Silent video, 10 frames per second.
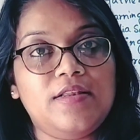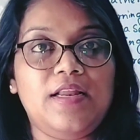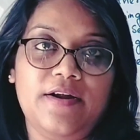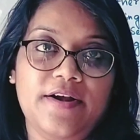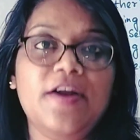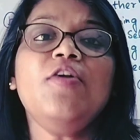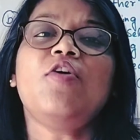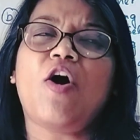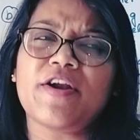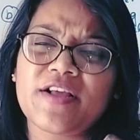learner
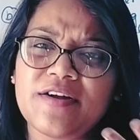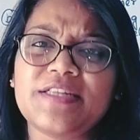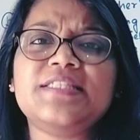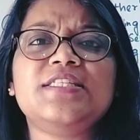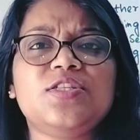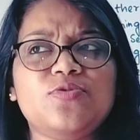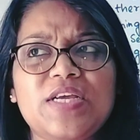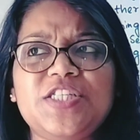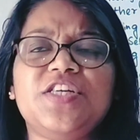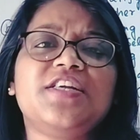or current
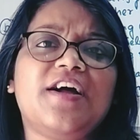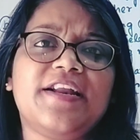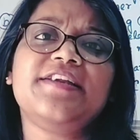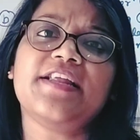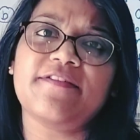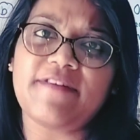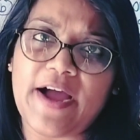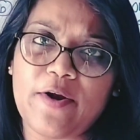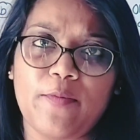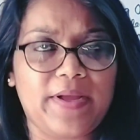situation, current
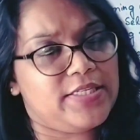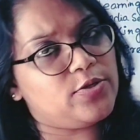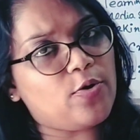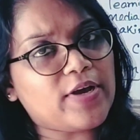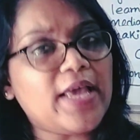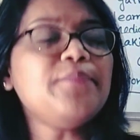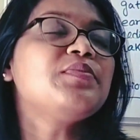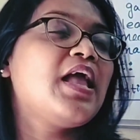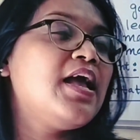environment. Okay.